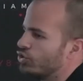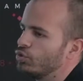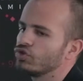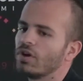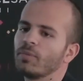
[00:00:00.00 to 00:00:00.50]
a
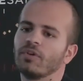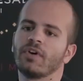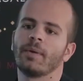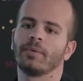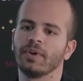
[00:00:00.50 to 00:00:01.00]
huge number
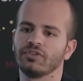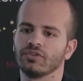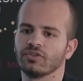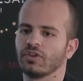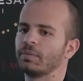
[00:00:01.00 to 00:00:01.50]
of
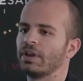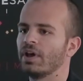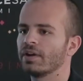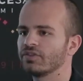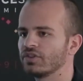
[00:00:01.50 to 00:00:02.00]
operations. There's going to be a
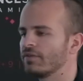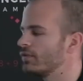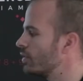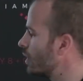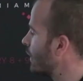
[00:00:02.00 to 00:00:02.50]
lot of
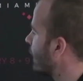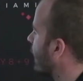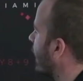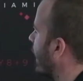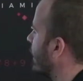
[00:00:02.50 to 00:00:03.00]
shuffle,
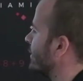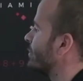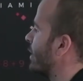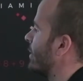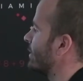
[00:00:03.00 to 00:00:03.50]
and
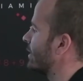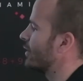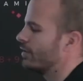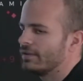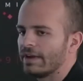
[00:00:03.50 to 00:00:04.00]
it's probably
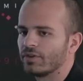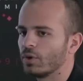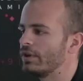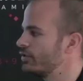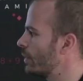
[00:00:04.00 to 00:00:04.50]
never
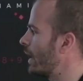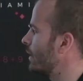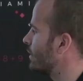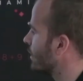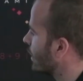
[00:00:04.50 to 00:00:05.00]
going to
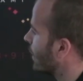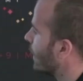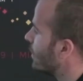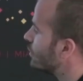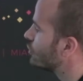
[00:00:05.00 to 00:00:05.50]
end.
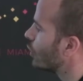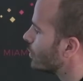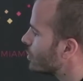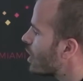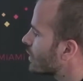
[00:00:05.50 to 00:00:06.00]
So
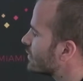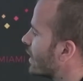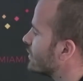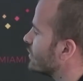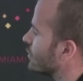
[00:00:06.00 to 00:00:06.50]
the block
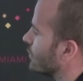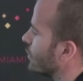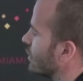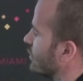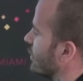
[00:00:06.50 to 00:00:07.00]
size is a very